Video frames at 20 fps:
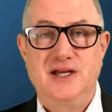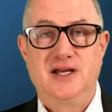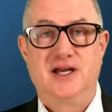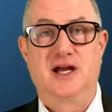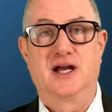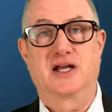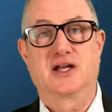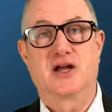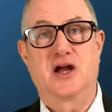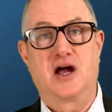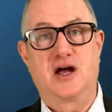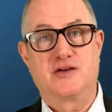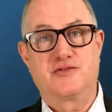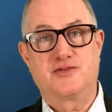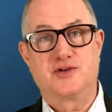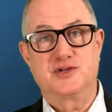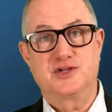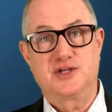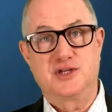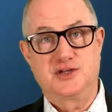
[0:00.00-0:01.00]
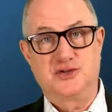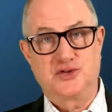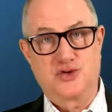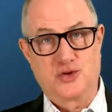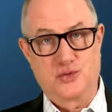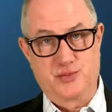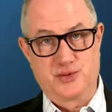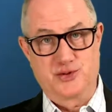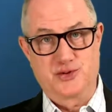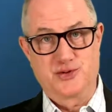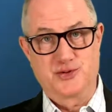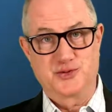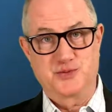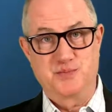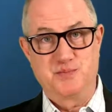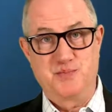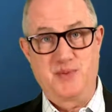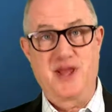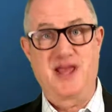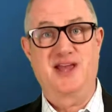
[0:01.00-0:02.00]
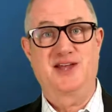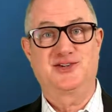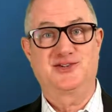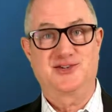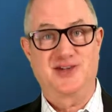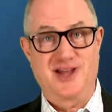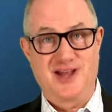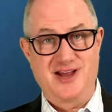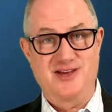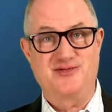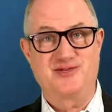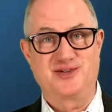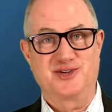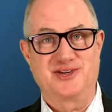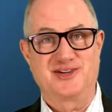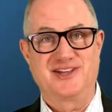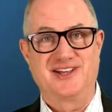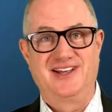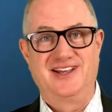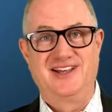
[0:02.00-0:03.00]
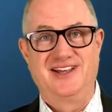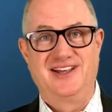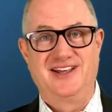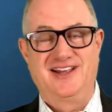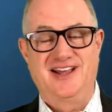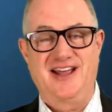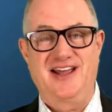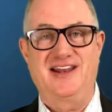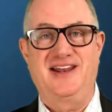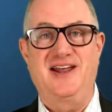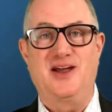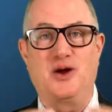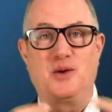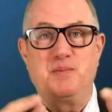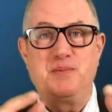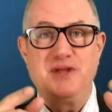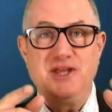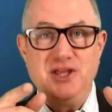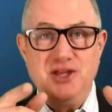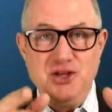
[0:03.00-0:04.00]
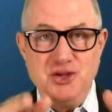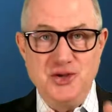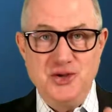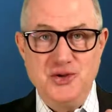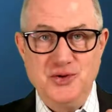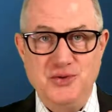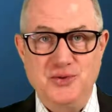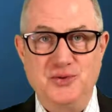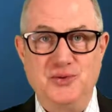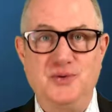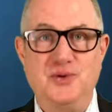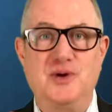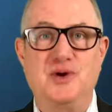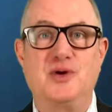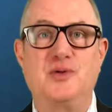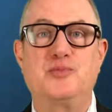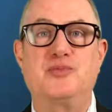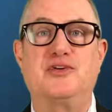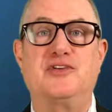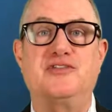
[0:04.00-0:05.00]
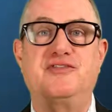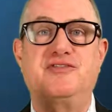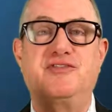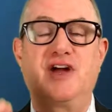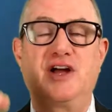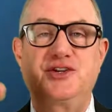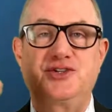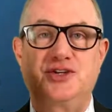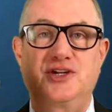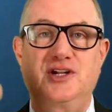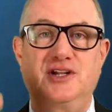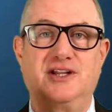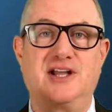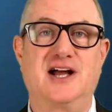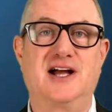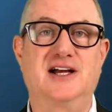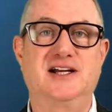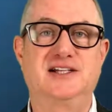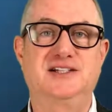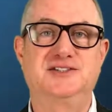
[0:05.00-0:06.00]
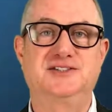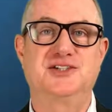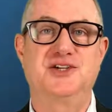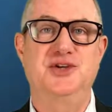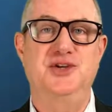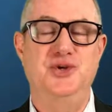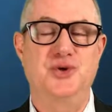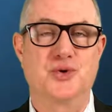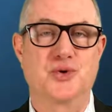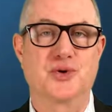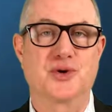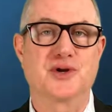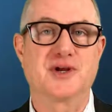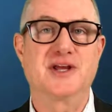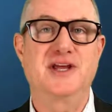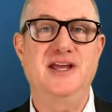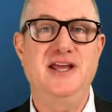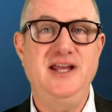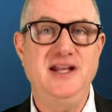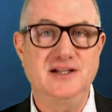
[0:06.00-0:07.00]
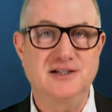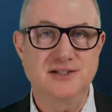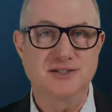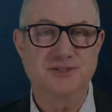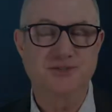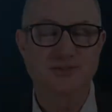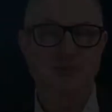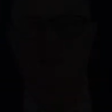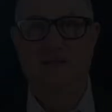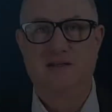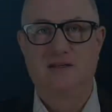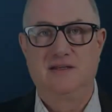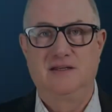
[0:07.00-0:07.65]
a conference interpreter's best effort at helping you professionalize your English.